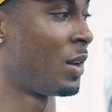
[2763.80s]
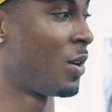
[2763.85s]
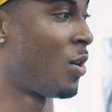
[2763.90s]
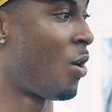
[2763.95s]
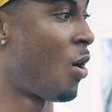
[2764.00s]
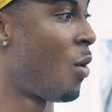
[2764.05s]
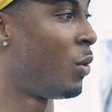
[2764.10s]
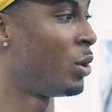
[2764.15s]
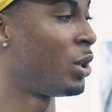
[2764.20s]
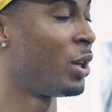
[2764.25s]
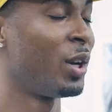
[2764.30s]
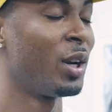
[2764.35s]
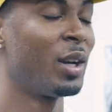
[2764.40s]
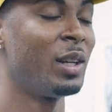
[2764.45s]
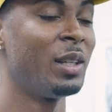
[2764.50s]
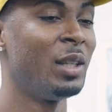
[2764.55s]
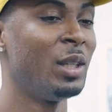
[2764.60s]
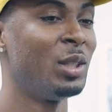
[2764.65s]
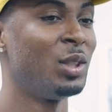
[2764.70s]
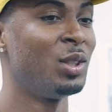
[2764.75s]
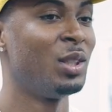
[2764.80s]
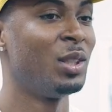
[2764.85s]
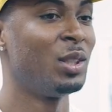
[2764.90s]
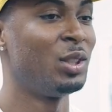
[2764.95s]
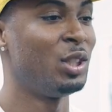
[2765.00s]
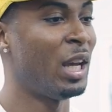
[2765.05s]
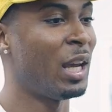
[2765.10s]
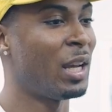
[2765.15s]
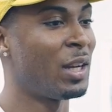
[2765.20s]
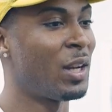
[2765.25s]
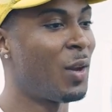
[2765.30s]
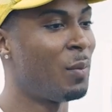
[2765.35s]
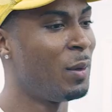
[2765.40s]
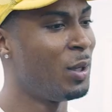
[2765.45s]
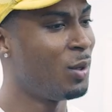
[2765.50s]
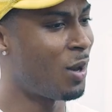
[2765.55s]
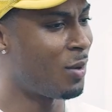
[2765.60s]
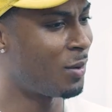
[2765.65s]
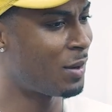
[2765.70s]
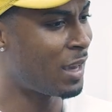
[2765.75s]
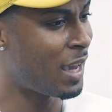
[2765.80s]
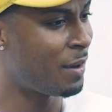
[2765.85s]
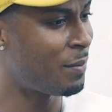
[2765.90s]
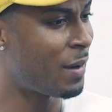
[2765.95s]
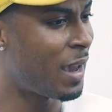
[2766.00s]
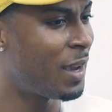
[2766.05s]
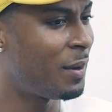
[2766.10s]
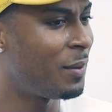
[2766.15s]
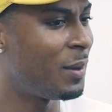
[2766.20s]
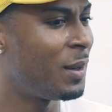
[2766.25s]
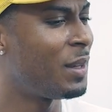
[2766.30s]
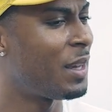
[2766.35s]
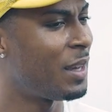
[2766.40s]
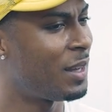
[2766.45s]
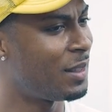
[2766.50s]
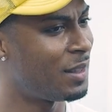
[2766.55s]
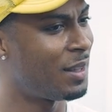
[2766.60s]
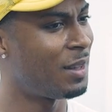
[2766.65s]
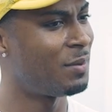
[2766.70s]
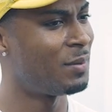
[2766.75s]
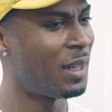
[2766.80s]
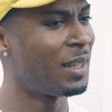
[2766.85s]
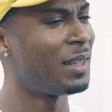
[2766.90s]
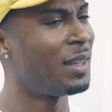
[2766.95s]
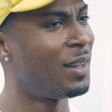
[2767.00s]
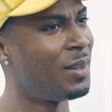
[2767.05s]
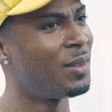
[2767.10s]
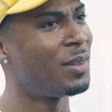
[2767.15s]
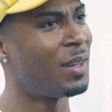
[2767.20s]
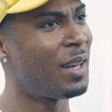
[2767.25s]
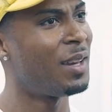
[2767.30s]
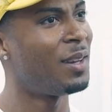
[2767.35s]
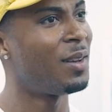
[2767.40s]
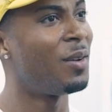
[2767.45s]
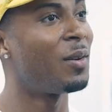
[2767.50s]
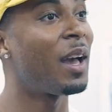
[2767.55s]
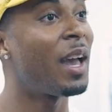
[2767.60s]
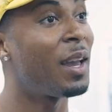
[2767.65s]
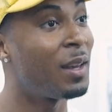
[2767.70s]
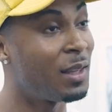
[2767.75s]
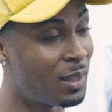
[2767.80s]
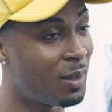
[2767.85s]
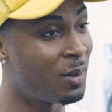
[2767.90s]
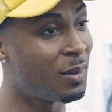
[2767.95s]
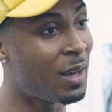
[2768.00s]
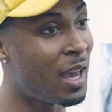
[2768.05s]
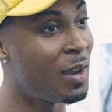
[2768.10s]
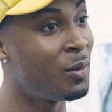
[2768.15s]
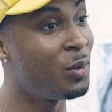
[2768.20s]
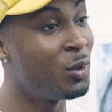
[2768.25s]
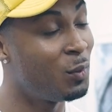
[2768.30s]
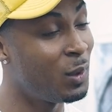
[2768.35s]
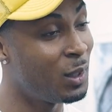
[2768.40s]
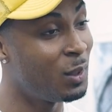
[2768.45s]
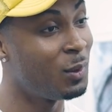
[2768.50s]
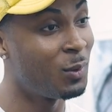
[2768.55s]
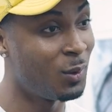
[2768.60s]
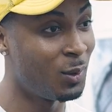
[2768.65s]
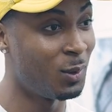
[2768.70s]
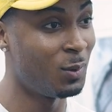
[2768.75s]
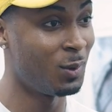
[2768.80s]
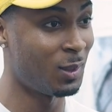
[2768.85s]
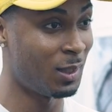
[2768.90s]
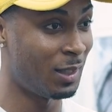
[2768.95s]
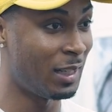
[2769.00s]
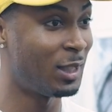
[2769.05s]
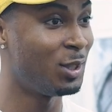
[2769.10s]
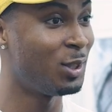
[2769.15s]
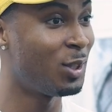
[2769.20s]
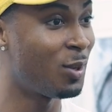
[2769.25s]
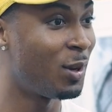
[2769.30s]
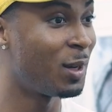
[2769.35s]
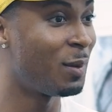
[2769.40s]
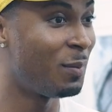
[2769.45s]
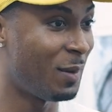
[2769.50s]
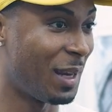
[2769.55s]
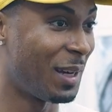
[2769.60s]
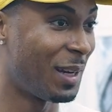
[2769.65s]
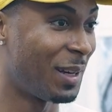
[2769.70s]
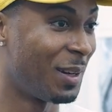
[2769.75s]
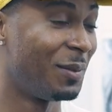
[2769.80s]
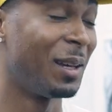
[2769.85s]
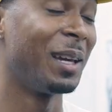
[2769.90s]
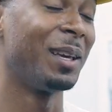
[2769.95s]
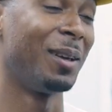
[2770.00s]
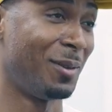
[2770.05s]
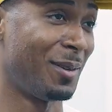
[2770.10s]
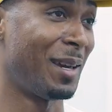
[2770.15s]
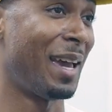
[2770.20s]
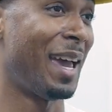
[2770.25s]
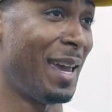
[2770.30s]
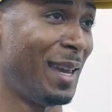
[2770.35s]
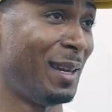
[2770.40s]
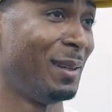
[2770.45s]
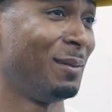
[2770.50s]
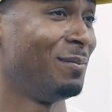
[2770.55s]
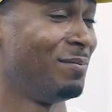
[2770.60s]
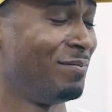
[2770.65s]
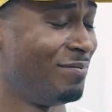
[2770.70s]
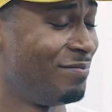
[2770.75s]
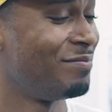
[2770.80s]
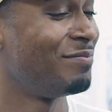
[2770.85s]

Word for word: in the car with the air conditioning, checking on me. You okay, baby? Yes. I'm like, yeah, okay, it's okay. We're gonna let you go in a minute. I'm like, okay.